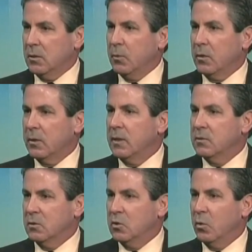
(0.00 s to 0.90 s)
similarly
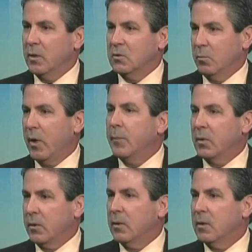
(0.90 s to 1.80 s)
has enjoyed some
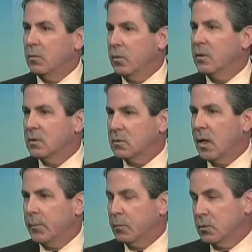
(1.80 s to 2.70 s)
popularity with
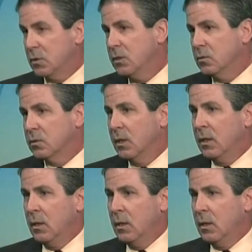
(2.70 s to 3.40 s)
endoscopic procedures.